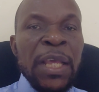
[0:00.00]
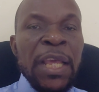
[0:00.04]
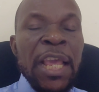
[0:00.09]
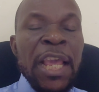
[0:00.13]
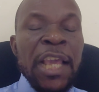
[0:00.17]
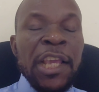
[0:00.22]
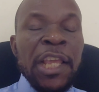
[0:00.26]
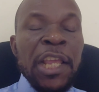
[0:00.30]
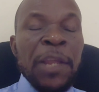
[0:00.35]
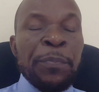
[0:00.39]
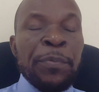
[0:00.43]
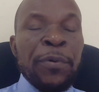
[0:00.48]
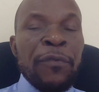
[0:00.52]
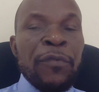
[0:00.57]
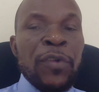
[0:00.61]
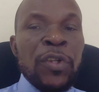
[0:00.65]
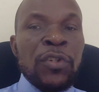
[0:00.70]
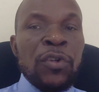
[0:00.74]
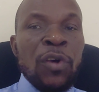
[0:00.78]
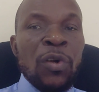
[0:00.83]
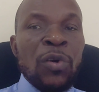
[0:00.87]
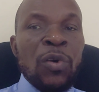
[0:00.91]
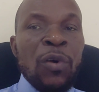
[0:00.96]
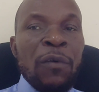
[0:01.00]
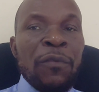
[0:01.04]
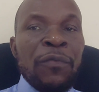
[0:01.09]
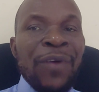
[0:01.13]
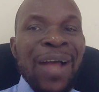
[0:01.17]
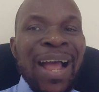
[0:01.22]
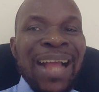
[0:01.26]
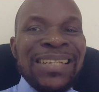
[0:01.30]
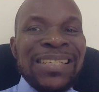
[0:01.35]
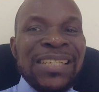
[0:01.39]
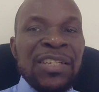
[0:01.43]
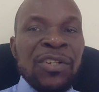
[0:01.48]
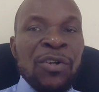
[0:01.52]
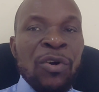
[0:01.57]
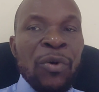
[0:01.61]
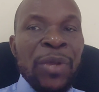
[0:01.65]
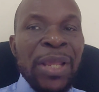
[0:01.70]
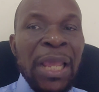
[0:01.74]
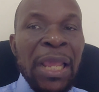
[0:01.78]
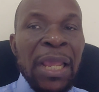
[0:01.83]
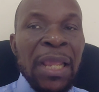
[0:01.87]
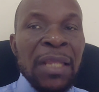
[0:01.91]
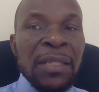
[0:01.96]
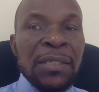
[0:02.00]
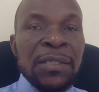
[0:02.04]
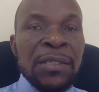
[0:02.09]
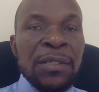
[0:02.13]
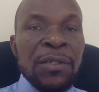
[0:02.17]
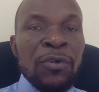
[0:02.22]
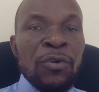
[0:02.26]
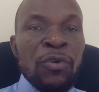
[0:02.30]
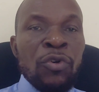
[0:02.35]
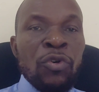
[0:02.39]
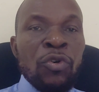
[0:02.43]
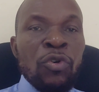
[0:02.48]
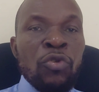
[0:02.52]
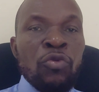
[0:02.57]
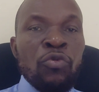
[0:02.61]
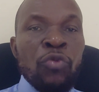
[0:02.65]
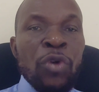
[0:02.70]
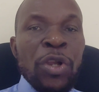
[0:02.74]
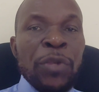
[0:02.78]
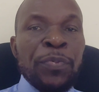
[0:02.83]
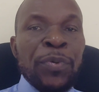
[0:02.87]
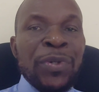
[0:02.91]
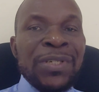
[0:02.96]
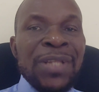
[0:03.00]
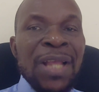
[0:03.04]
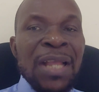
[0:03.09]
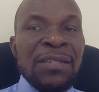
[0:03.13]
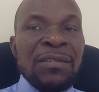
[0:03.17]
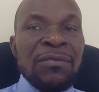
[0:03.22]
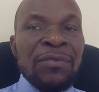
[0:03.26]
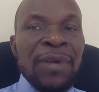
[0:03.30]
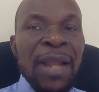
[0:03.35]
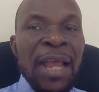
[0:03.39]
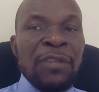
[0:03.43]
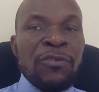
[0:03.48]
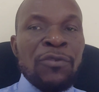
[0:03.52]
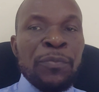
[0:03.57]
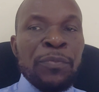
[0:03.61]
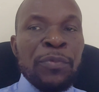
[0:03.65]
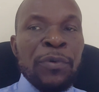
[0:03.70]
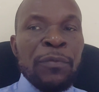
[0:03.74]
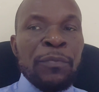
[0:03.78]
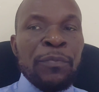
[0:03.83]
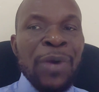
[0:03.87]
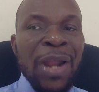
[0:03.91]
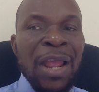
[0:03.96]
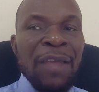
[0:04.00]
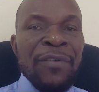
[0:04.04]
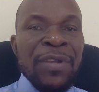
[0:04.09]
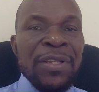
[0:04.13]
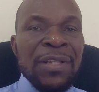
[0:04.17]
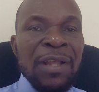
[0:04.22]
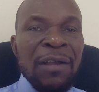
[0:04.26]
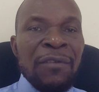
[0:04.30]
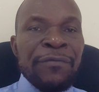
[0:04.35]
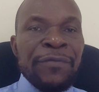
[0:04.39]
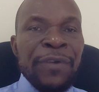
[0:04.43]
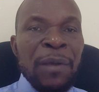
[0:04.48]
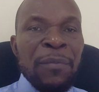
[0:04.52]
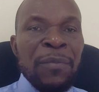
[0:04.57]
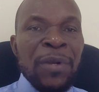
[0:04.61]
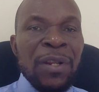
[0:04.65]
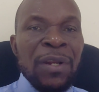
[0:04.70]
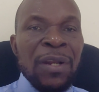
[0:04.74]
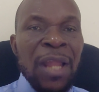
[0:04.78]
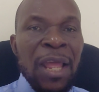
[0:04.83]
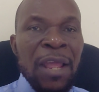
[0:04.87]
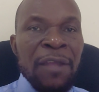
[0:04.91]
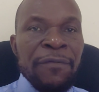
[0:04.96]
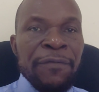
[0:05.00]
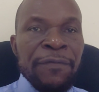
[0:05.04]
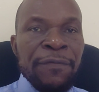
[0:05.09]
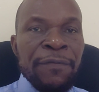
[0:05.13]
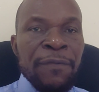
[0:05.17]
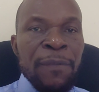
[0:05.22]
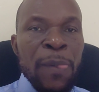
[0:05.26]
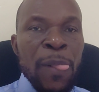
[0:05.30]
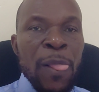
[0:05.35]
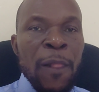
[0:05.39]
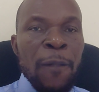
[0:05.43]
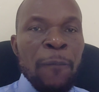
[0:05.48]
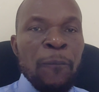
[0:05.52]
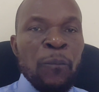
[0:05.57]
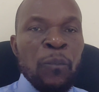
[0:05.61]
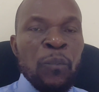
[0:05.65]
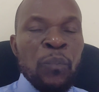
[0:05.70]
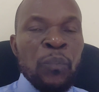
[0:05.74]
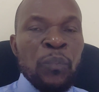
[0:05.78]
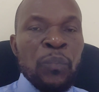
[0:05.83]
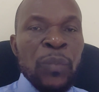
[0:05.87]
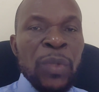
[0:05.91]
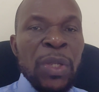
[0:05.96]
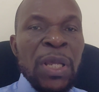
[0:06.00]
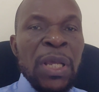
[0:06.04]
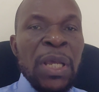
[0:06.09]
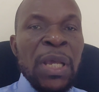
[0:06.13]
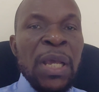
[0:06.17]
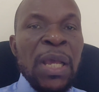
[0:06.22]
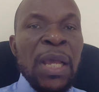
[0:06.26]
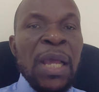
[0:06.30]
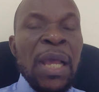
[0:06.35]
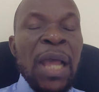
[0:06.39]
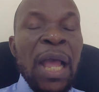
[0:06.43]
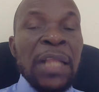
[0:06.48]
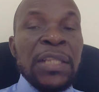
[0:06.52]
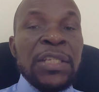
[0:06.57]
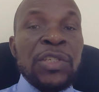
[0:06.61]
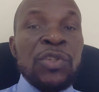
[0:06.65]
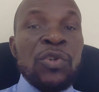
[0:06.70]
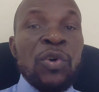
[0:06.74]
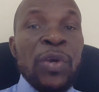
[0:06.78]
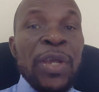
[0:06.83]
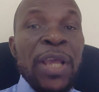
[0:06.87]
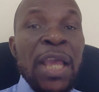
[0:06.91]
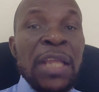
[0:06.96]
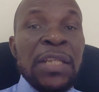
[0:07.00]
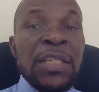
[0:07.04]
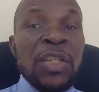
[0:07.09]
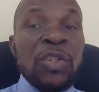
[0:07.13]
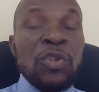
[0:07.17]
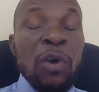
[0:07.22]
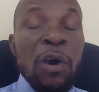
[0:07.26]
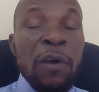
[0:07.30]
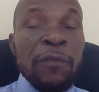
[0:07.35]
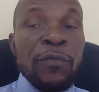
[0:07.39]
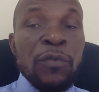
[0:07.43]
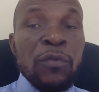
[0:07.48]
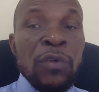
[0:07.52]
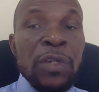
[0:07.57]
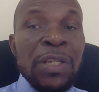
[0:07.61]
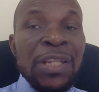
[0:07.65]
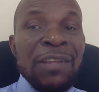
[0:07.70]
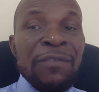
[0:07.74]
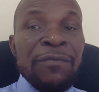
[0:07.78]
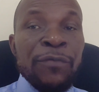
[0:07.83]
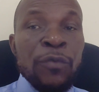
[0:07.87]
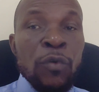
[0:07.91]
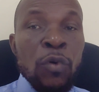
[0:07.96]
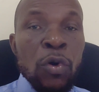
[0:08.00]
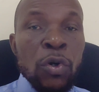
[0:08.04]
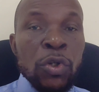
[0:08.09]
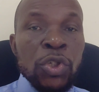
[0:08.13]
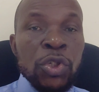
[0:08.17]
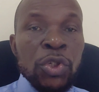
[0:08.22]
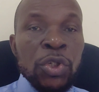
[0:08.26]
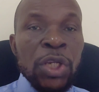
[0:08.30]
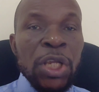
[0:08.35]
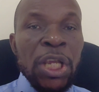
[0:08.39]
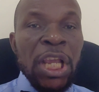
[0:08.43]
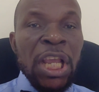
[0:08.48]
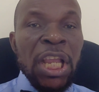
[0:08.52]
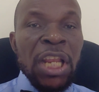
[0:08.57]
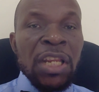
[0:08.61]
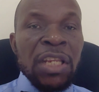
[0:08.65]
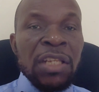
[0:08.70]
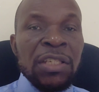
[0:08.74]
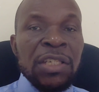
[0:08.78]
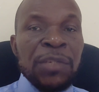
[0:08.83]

A key provision of Article 8, which protects the right to private and family life. Article 8 is often invoked in